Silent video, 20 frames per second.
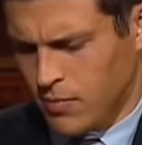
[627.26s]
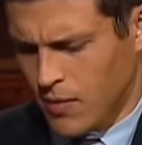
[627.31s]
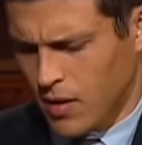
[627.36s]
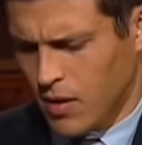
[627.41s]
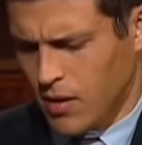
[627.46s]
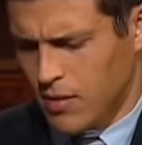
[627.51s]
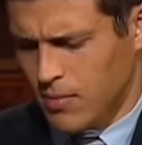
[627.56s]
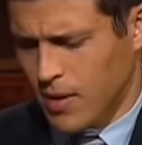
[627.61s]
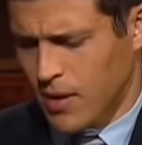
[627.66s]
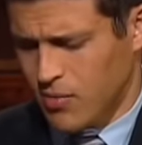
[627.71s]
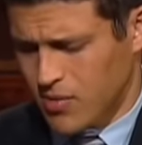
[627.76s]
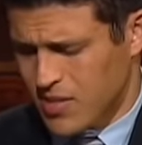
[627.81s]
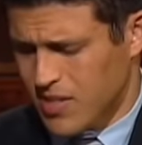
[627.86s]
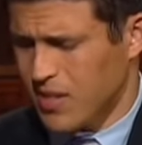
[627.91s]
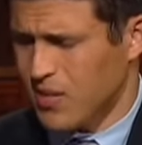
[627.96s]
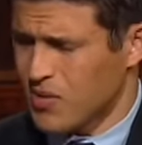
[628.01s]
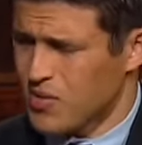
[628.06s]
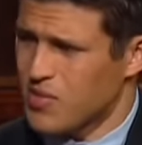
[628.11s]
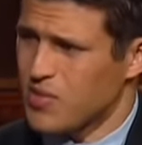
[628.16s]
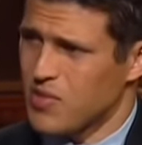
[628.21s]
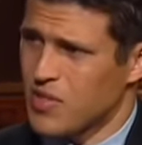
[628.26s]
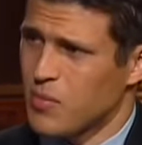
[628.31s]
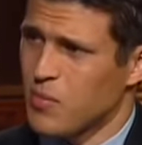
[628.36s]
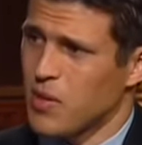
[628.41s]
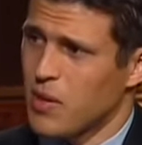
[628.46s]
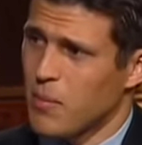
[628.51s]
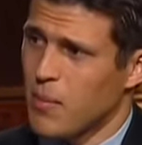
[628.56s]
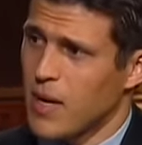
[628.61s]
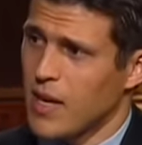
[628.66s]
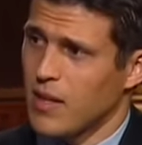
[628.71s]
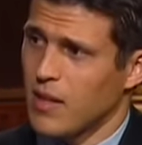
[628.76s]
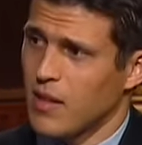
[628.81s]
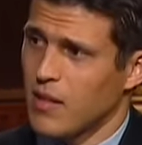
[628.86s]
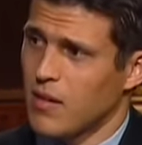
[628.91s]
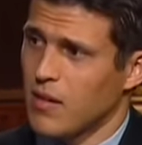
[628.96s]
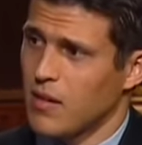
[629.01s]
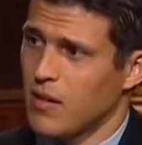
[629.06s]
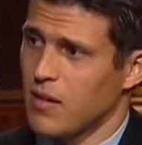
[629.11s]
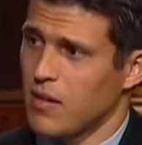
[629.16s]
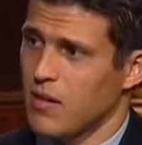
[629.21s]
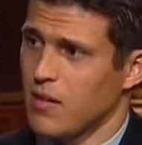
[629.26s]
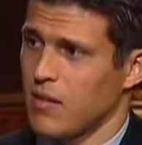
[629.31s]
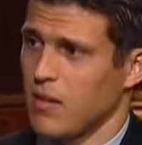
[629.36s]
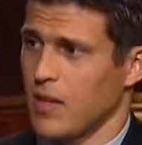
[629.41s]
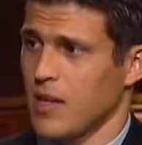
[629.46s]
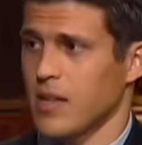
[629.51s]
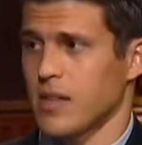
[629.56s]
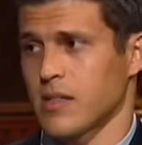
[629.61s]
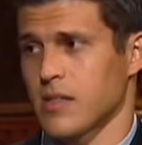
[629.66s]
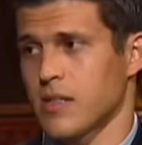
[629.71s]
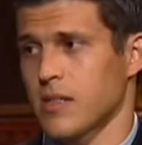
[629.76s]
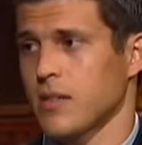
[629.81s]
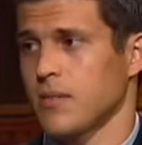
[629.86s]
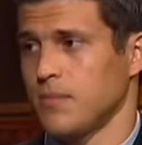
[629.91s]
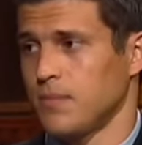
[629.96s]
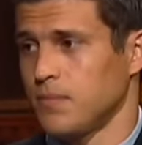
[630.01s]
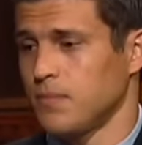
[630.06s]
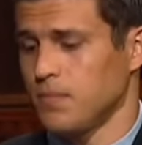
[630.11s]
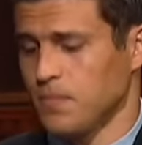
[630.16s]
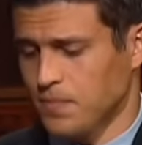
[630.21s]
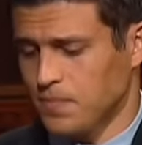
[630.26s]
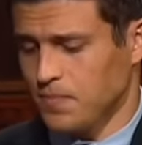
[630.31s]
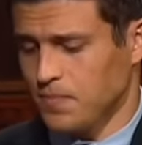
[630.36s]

Um, I would say those are some of the main things. Okay. Mm -hmm.